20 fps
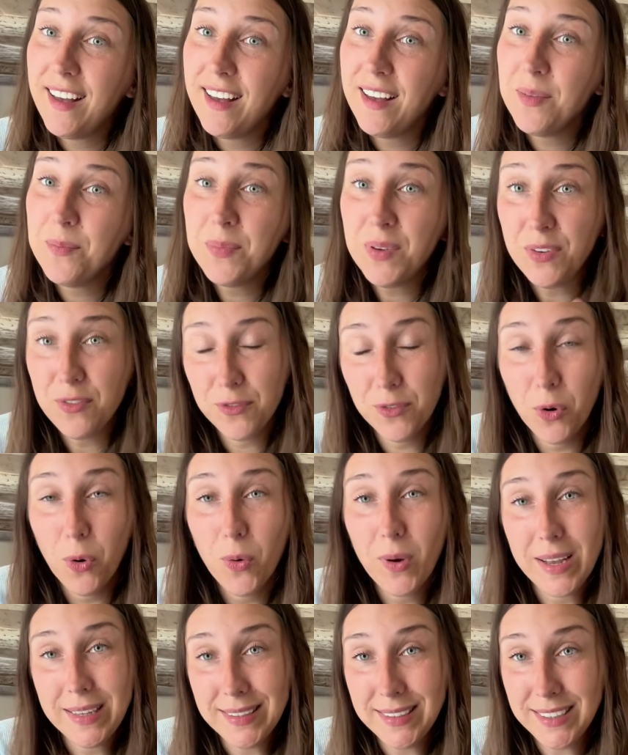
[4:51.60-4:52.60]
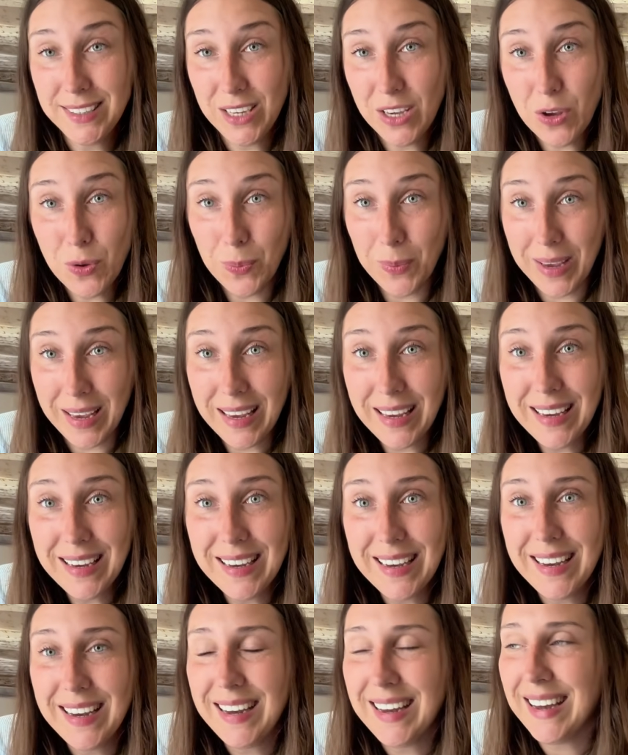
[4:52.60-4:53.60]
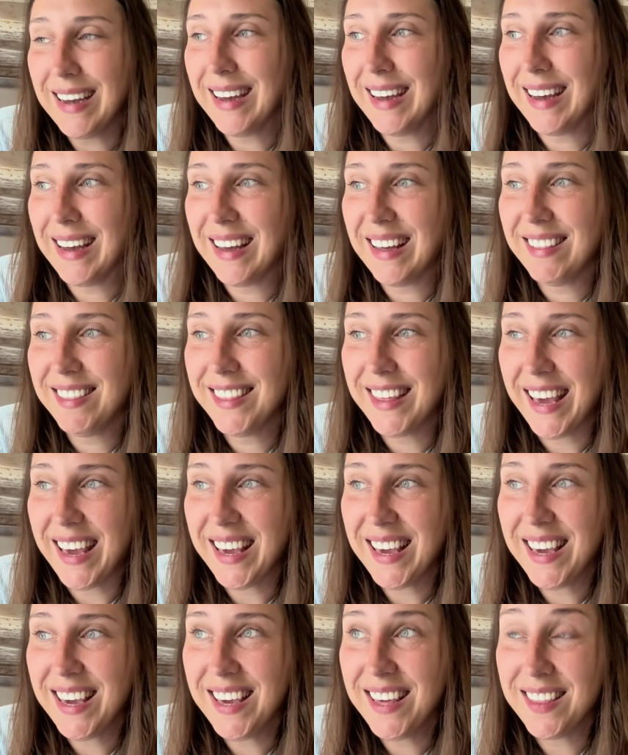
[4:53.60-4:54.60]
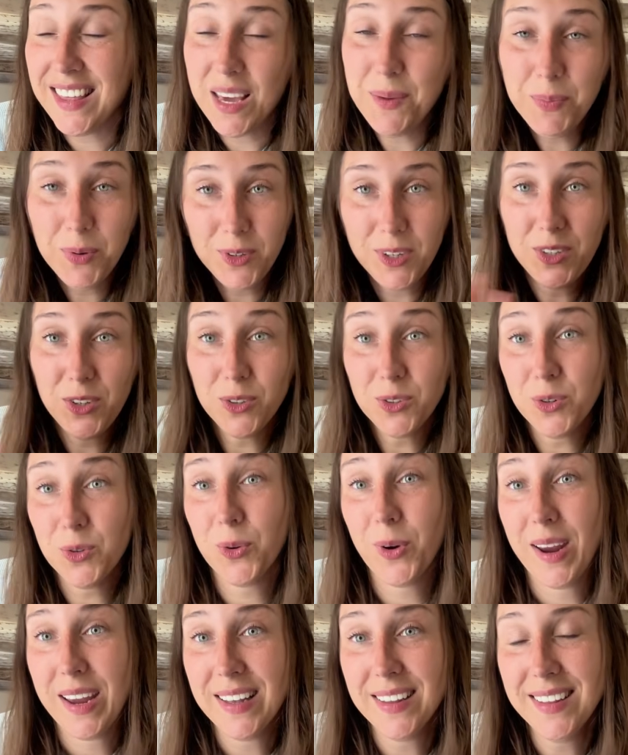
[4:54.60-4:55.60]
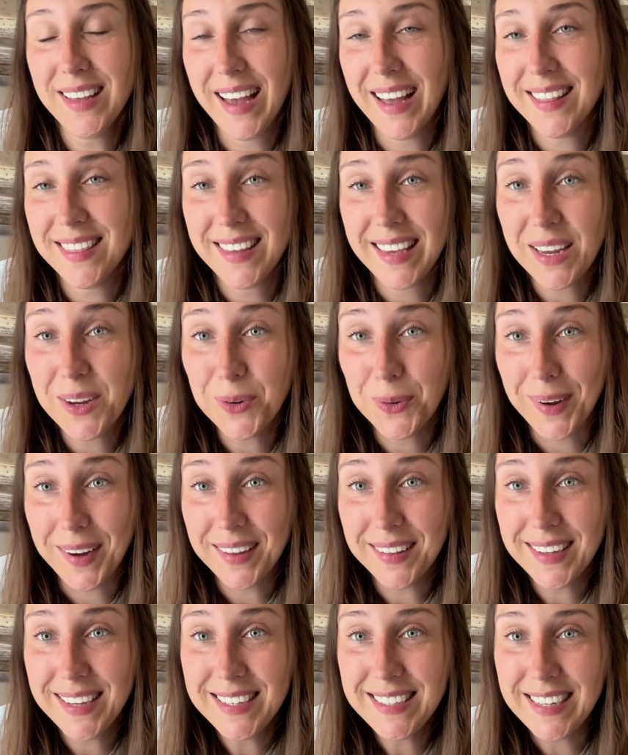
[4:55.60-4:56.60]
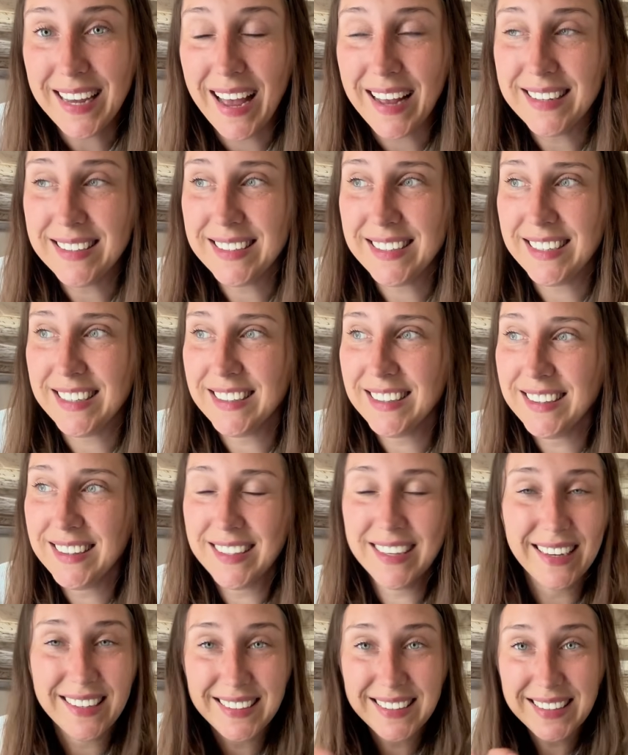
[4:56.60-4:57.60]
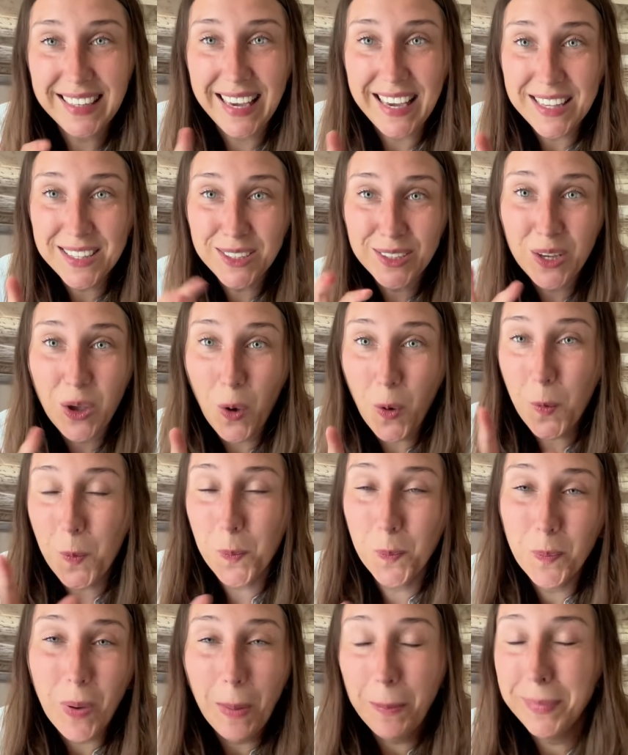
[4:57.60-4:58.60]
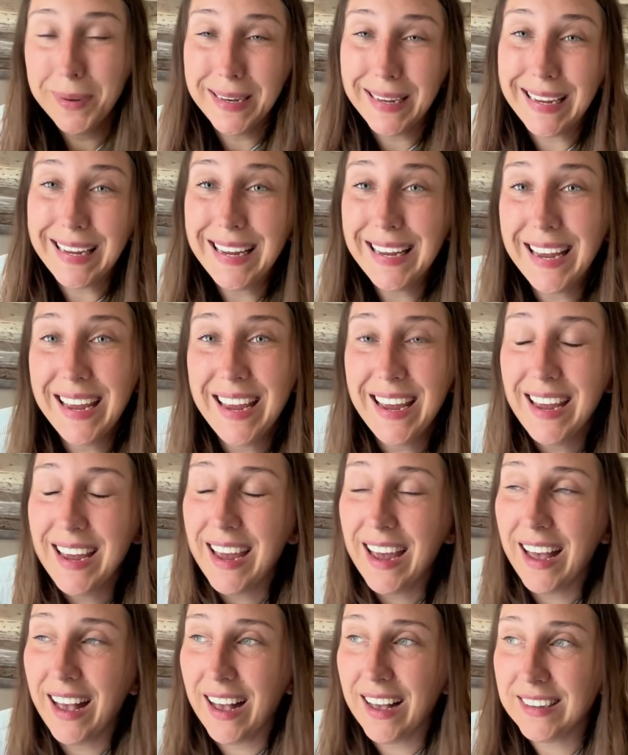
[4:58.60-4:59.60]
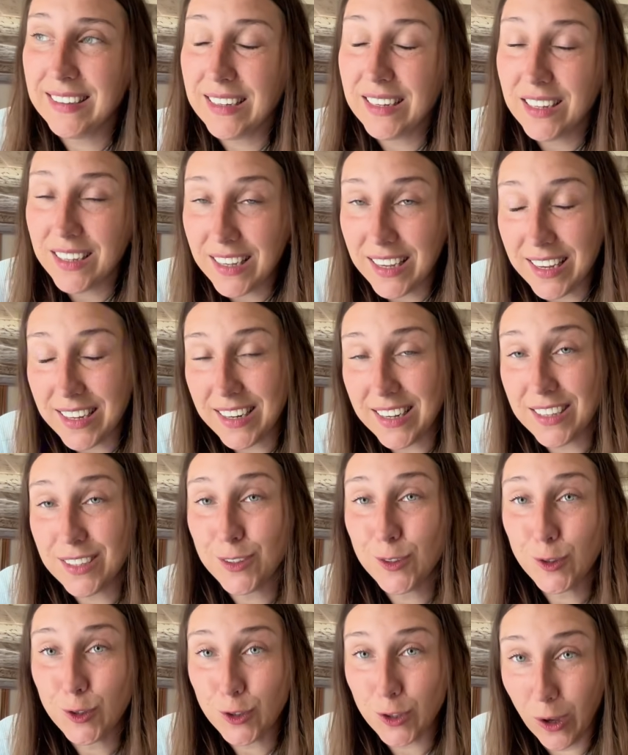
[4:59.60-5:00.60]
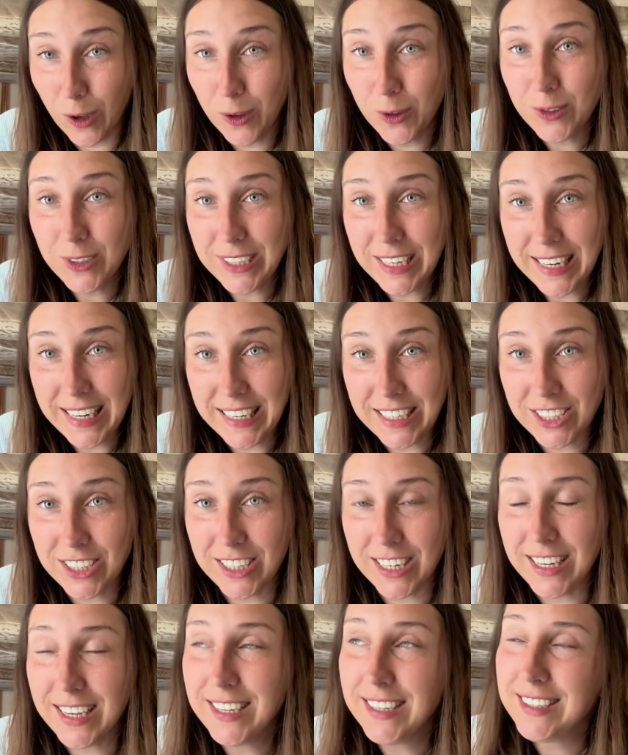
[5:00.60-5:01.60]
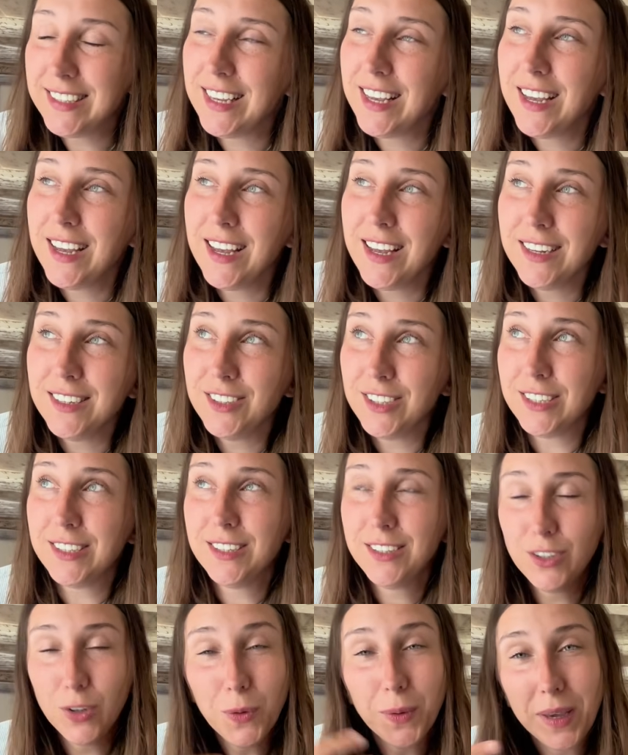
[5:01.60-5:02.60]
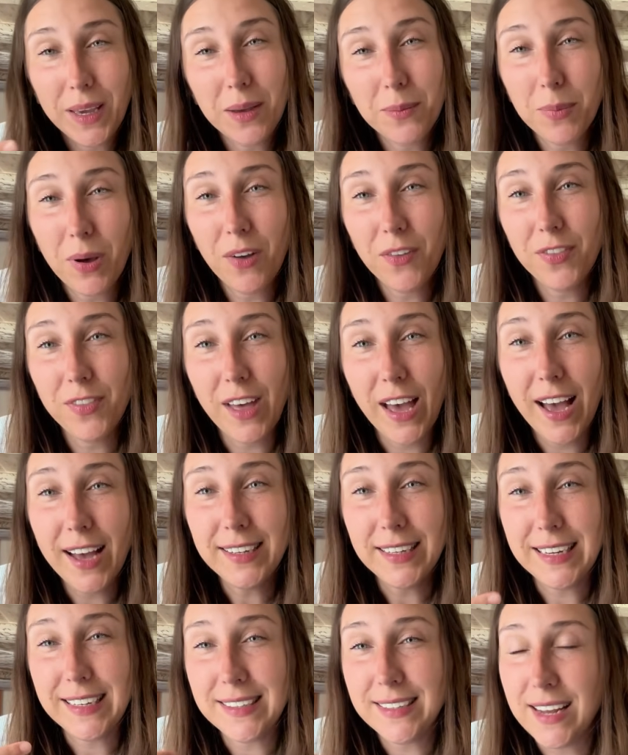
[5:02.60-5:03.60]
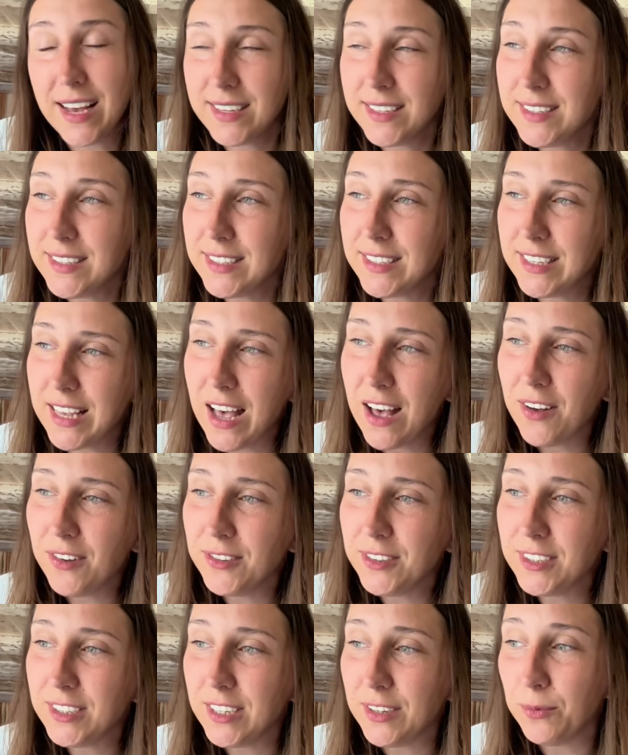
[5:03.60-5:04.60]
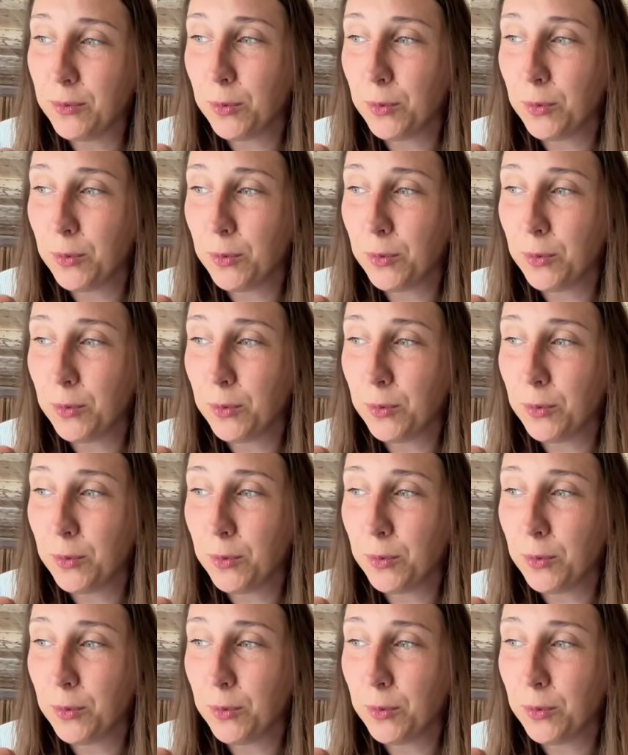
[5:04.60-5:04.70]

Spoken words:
before consuming, they put it on grill and they grill it until the skins go bubbly, and it is so delicious. Just talking about that, it doesn't sound